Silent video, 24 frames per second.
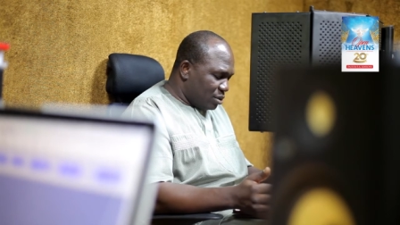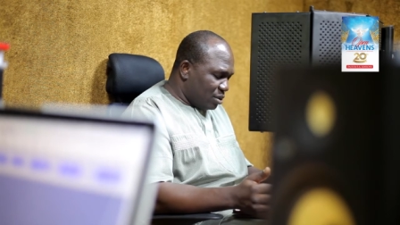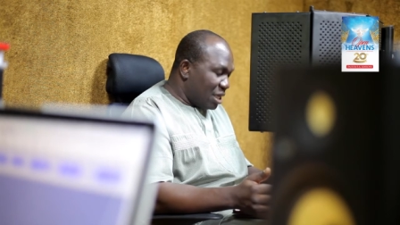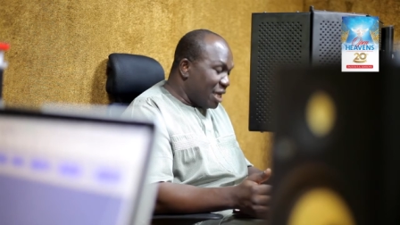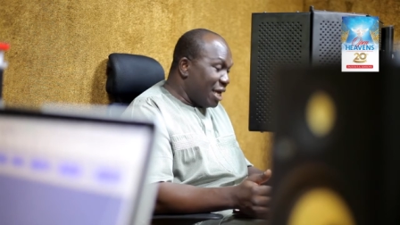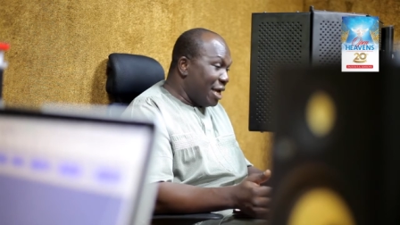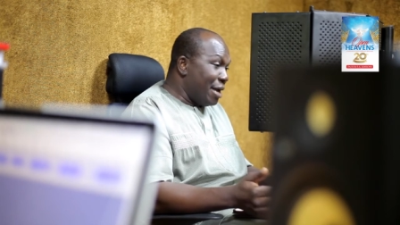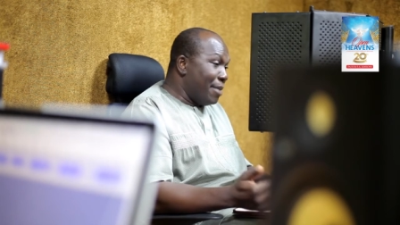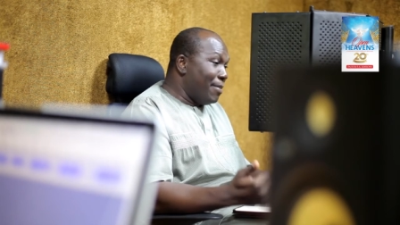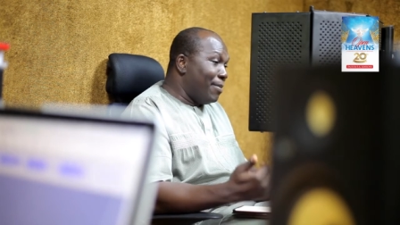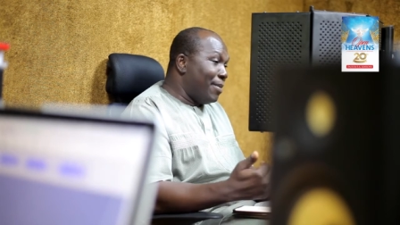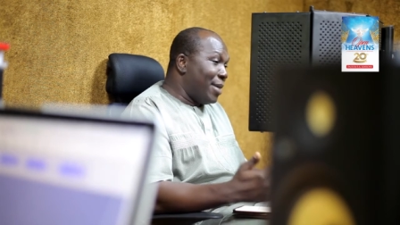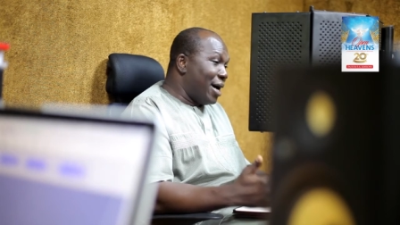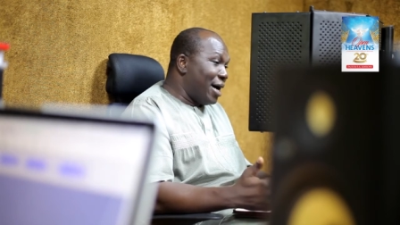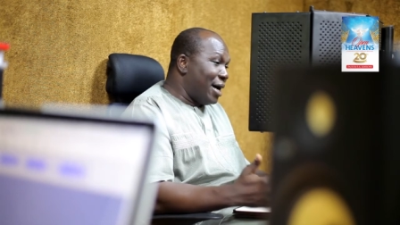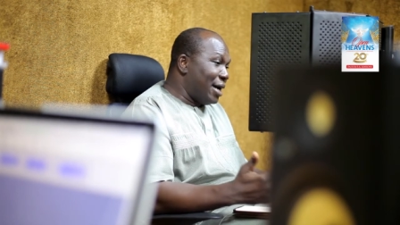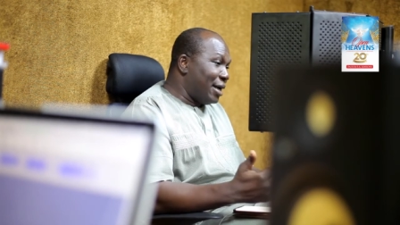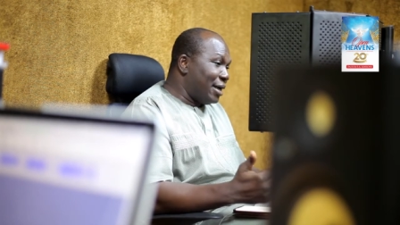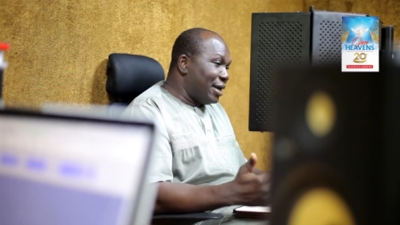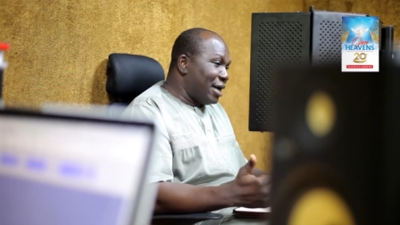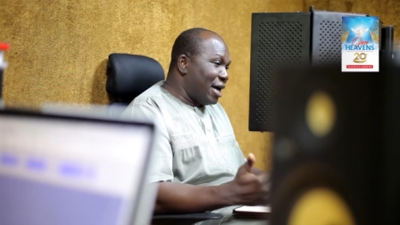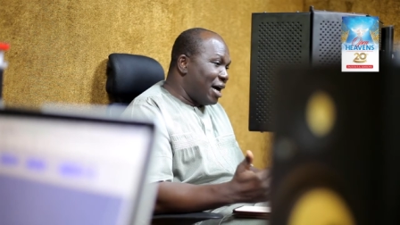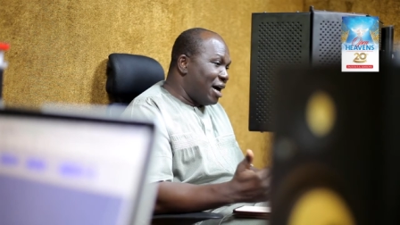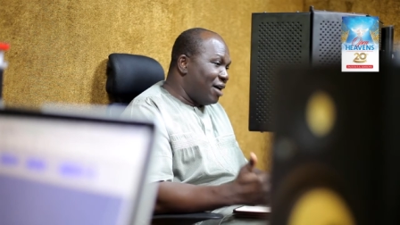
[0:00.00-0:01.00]
a man
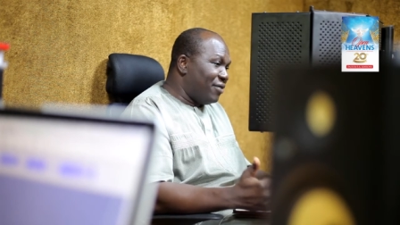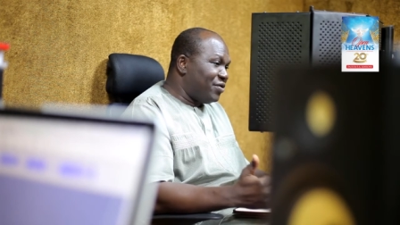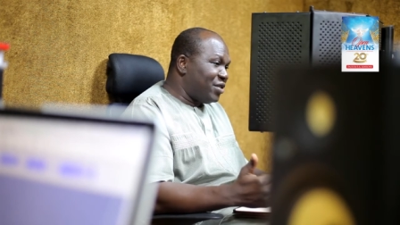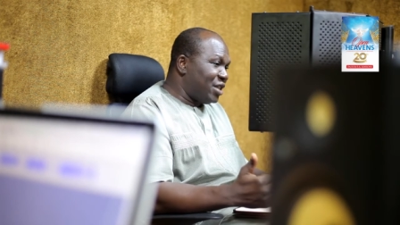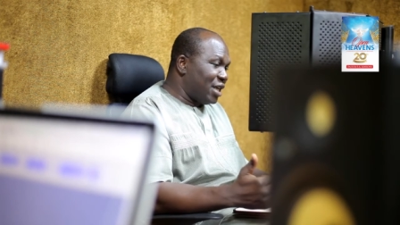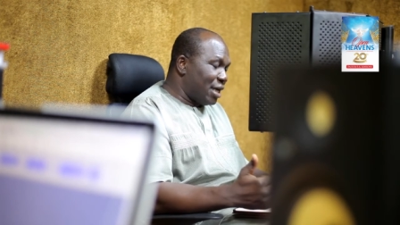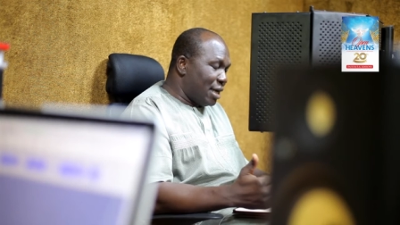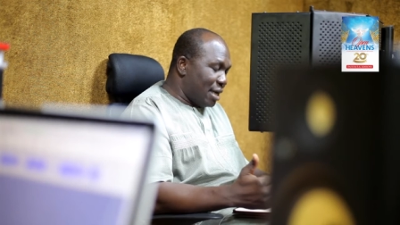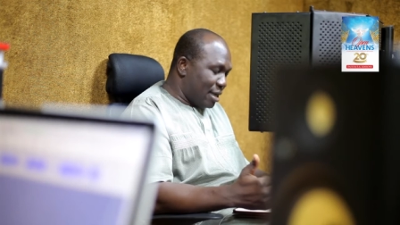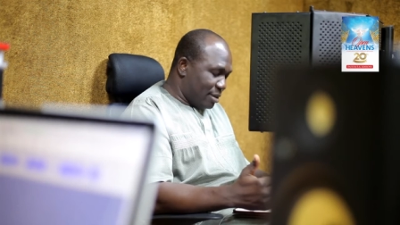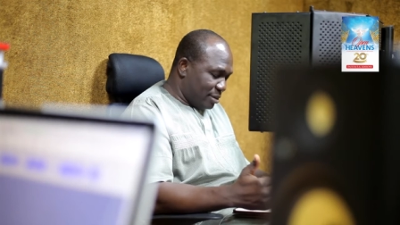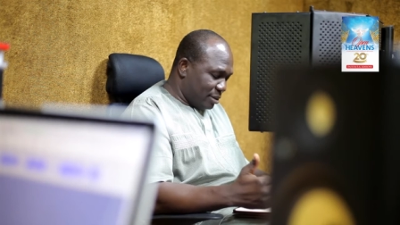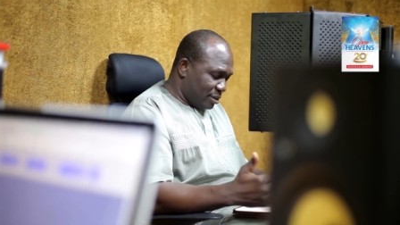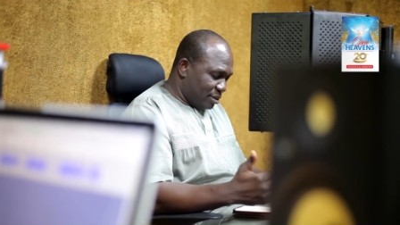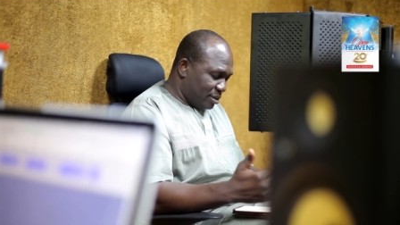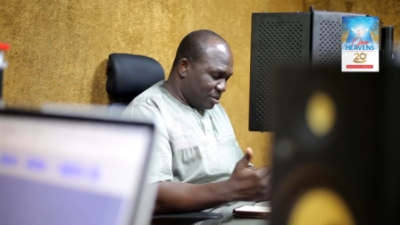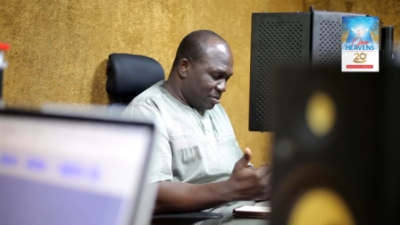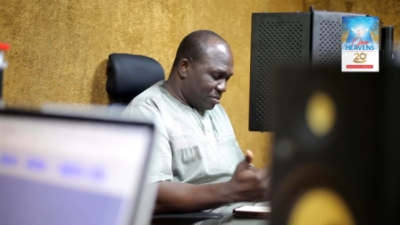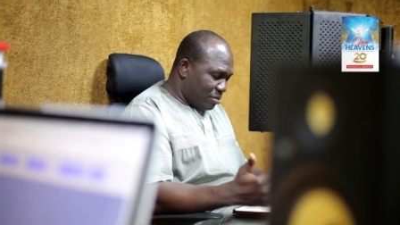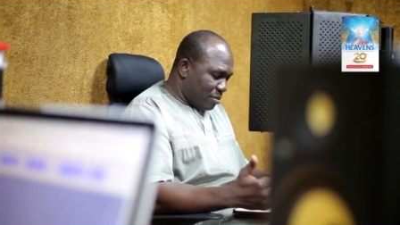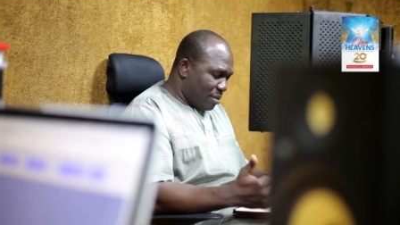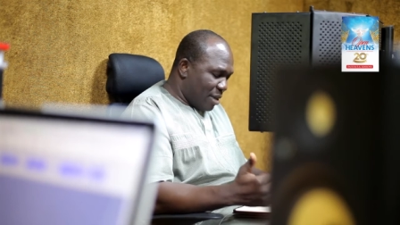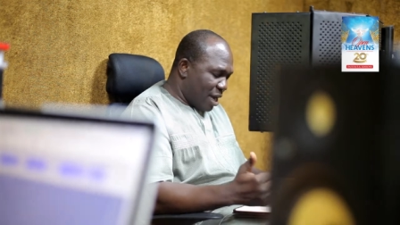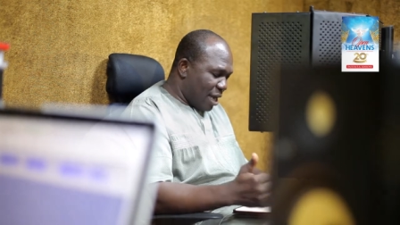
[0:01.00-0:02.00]
after
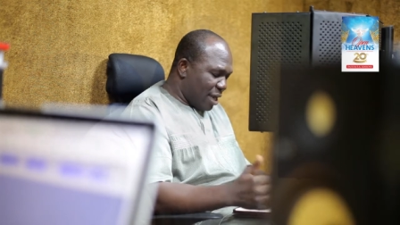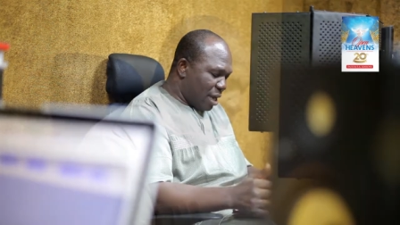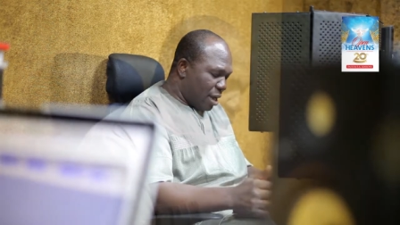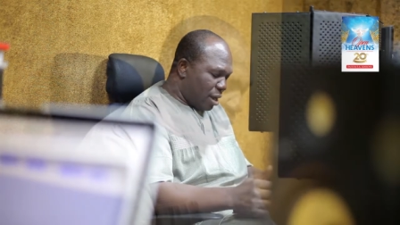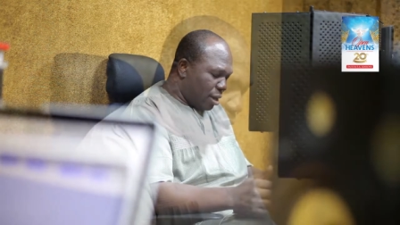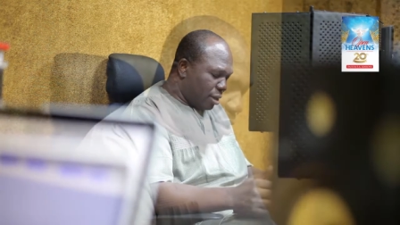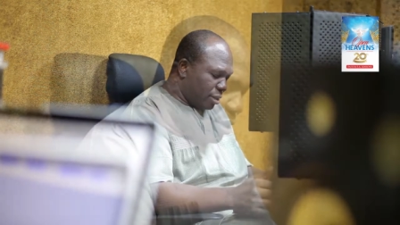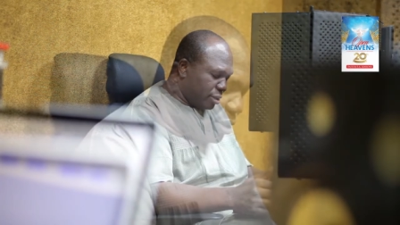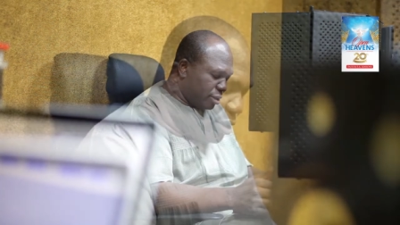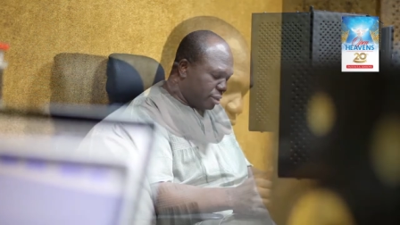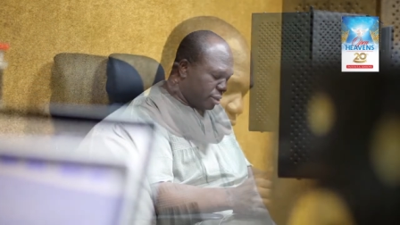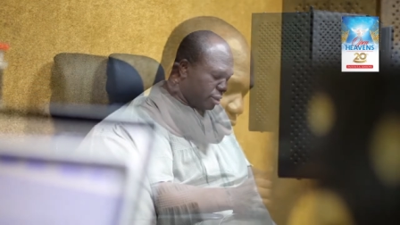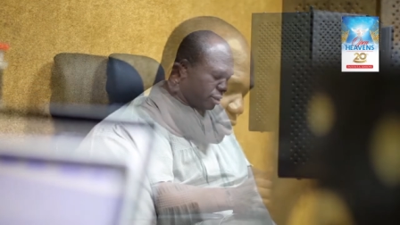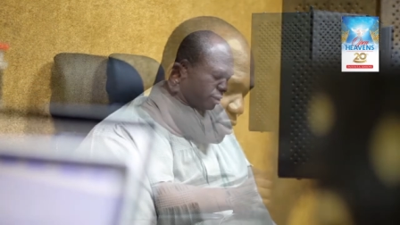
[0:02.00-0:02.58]
my heart.